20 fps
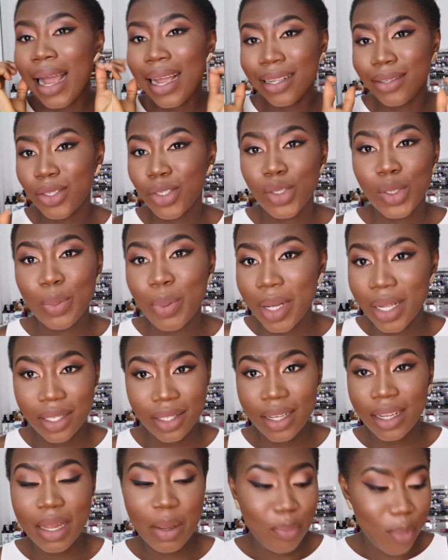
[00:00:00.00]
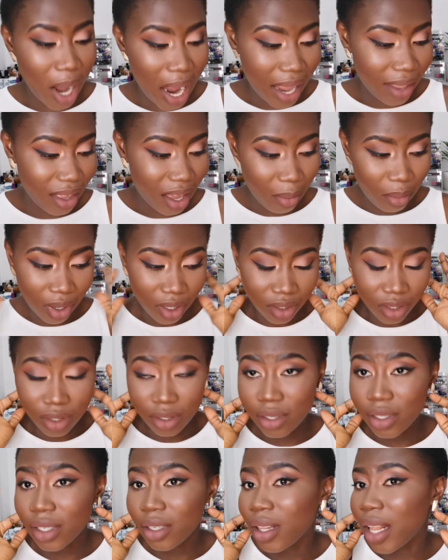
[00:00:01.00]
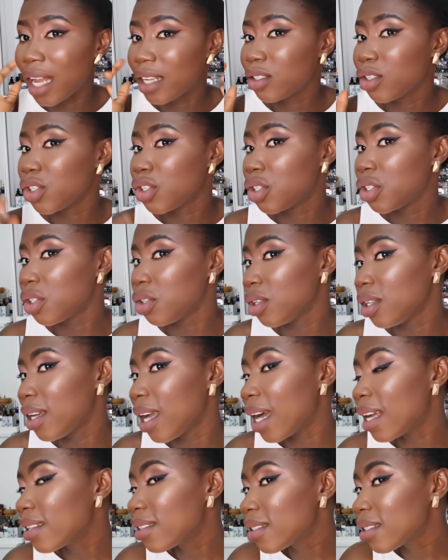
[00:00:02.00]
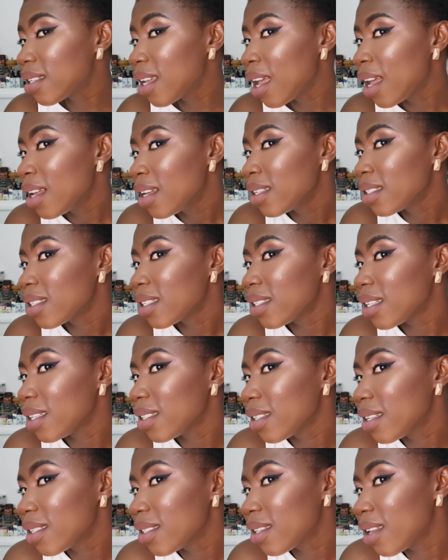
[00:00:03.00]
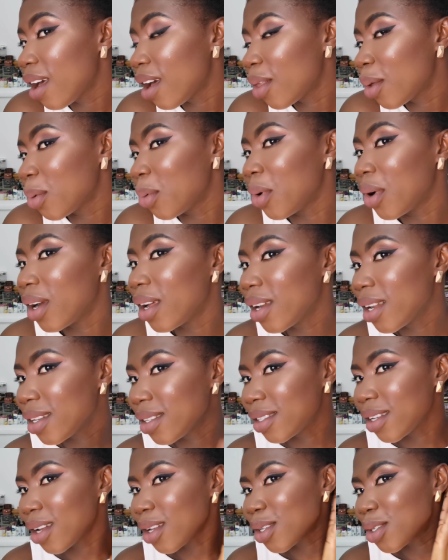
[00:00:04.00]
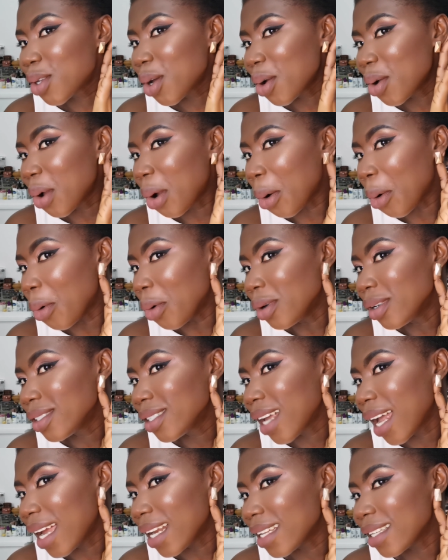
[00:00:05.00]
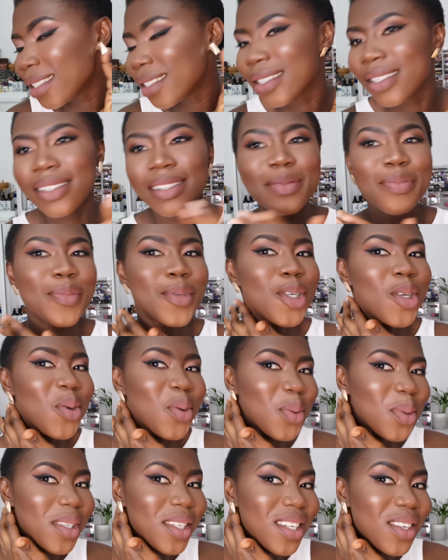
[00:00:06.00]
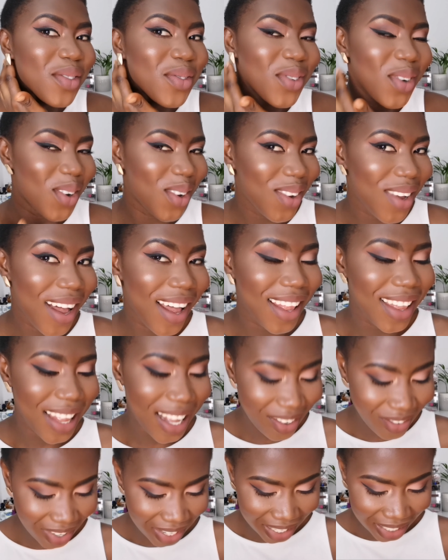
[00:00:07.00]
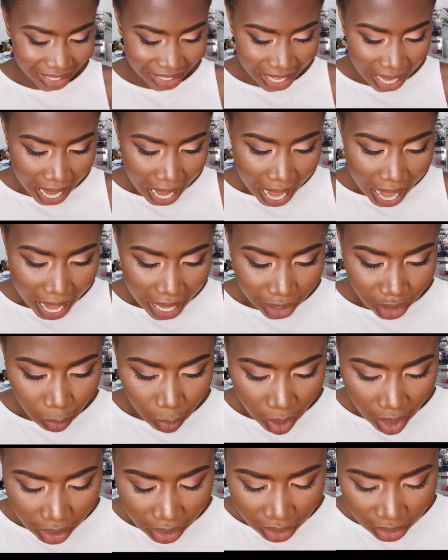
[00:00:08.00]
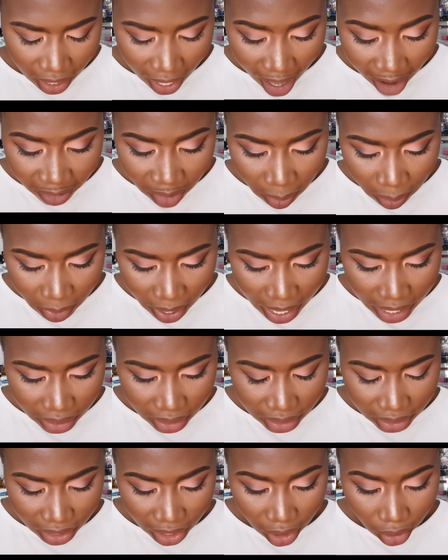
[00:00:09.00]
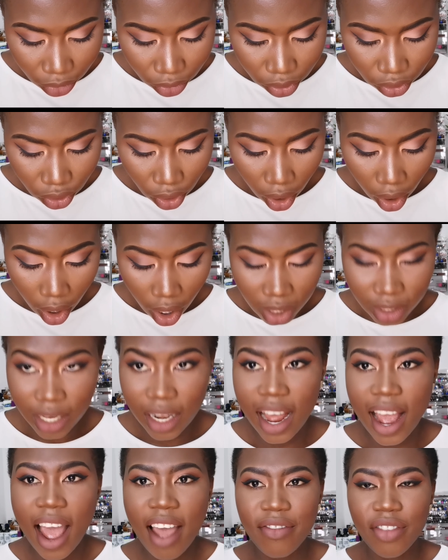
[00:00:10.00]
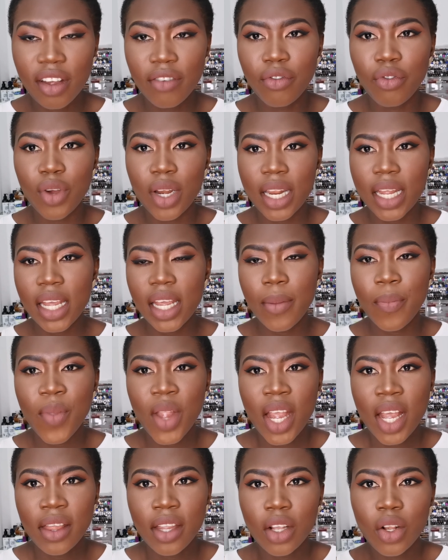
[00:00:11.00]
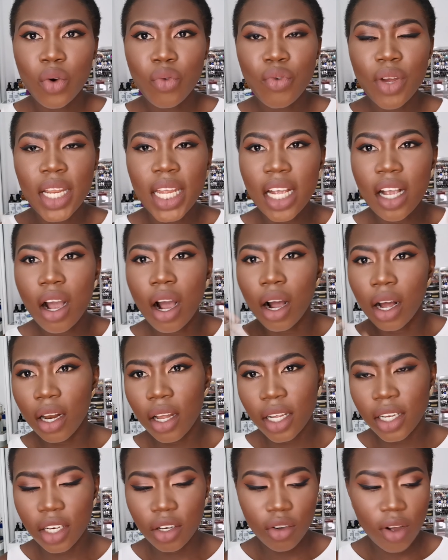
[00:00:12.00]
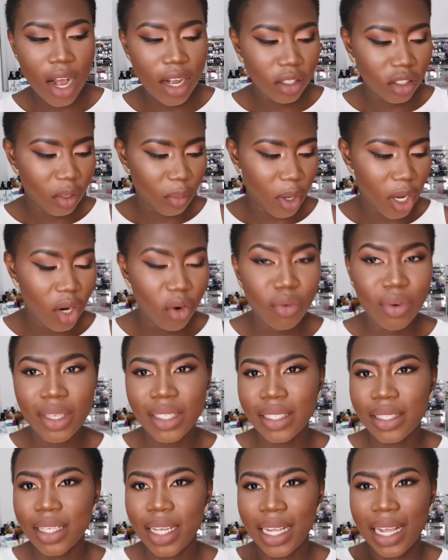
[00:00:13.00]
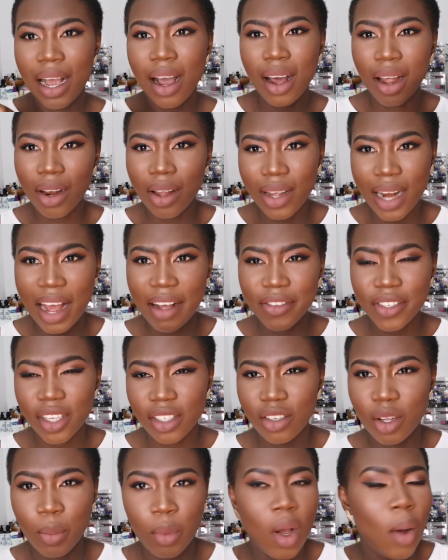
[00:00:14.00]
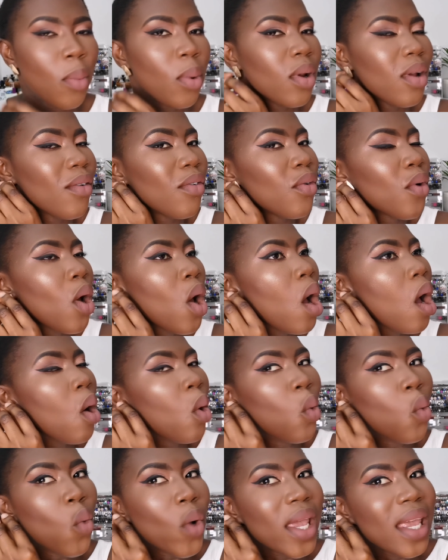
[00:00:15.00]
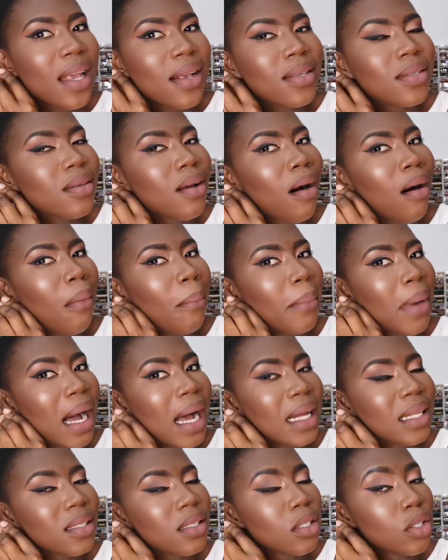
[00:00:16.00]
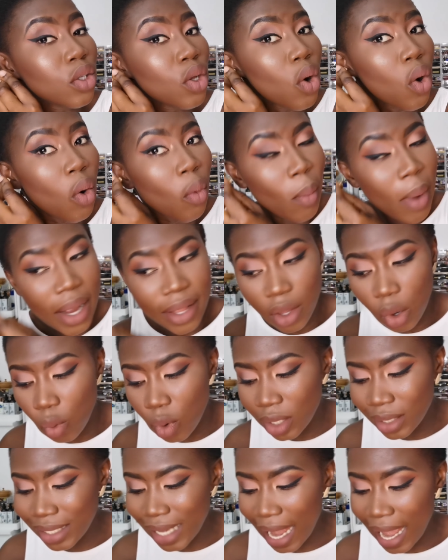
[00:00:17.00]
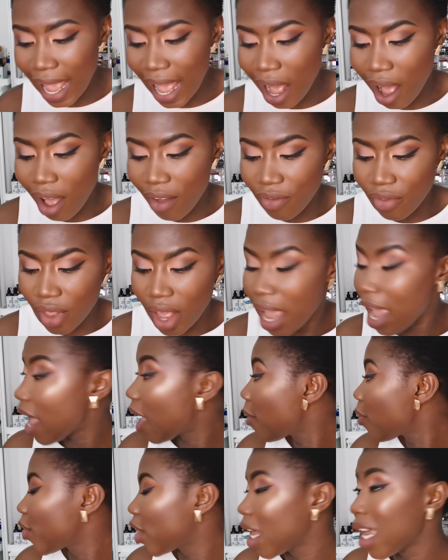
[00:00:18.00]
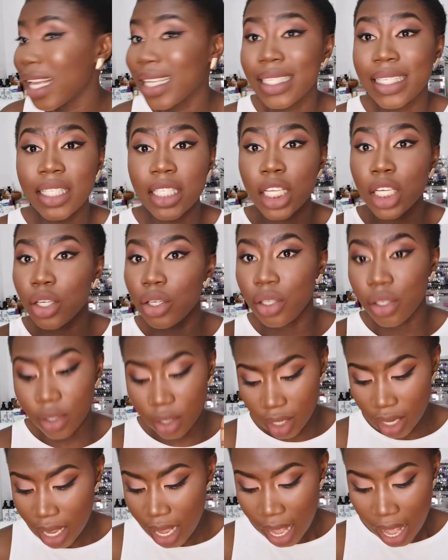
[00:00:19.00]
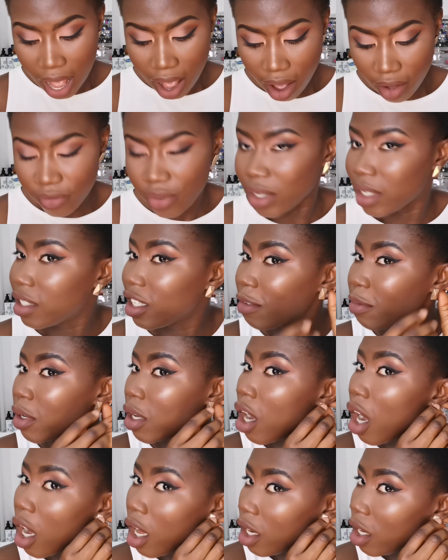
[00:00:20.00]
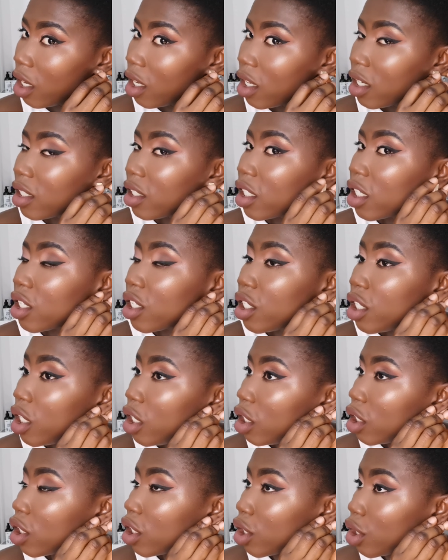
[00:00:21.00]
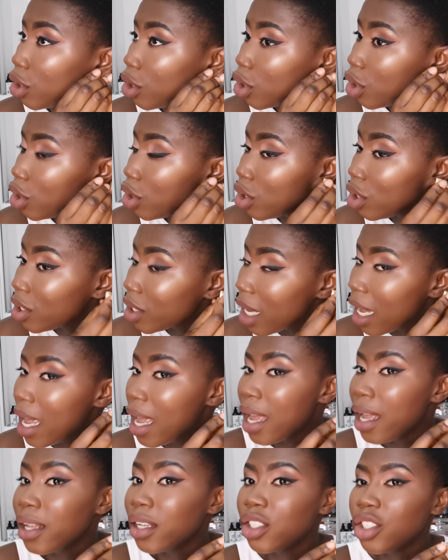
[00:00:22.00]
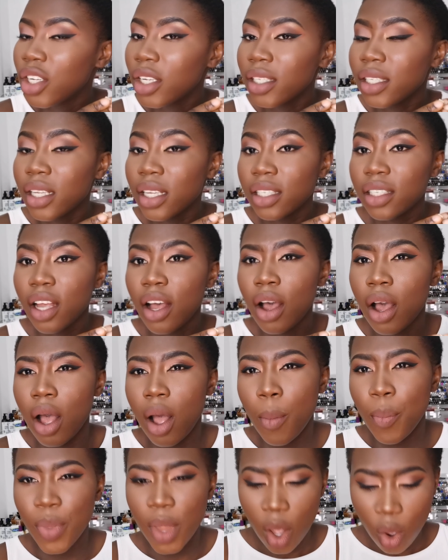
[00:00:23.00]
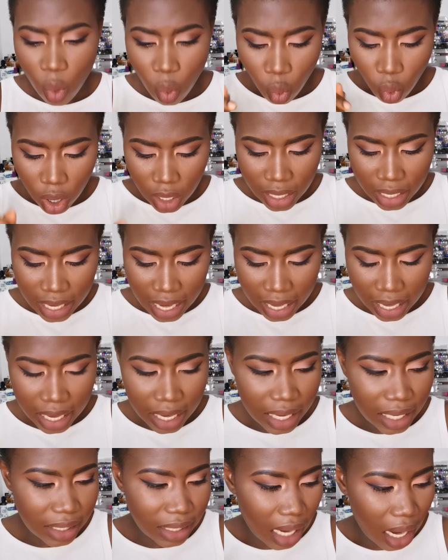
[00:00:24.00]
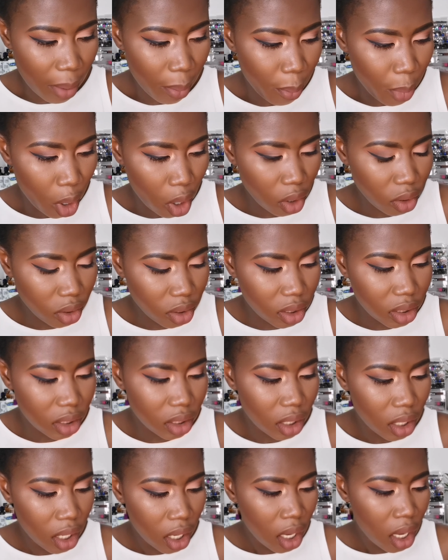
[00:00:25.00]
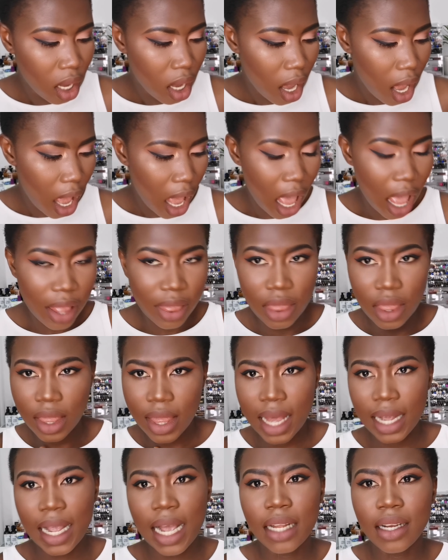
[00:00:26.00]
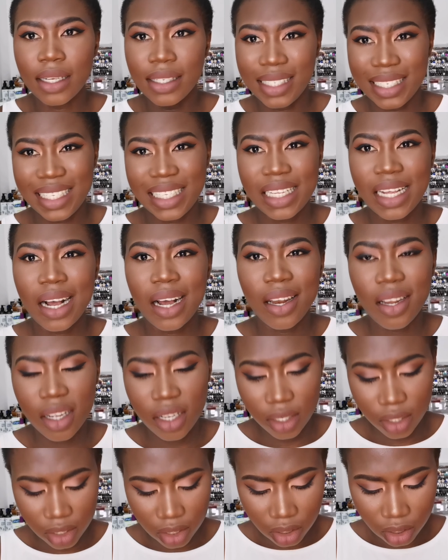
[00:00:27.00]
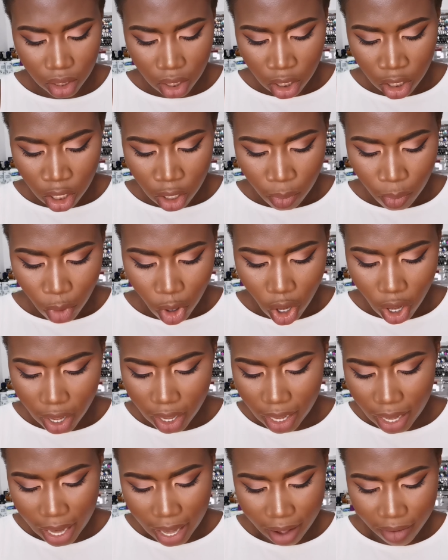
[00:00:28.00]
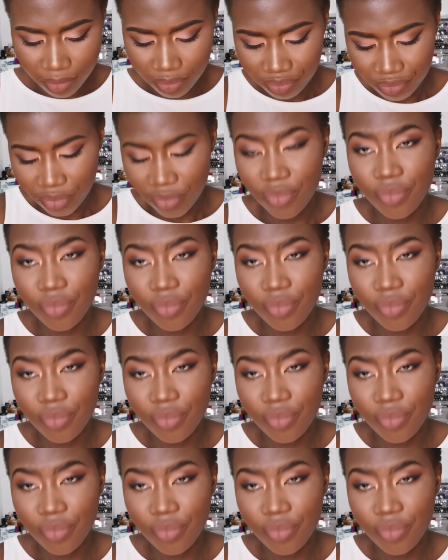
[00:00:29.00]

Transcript: I just personally buy them and just like to show you guys. So this is the other one. It's also gold and it's beautiful. I love it. And to be honest, I have been buying these earrings a lot, and I have not really, they don't really color. You know how some earrings, they colored after some couple of weeks or months? No, the ones I have there, they are still have the same colors. They're still looking good. It's just as one necklace I bought and that kind of discolored, but yeah,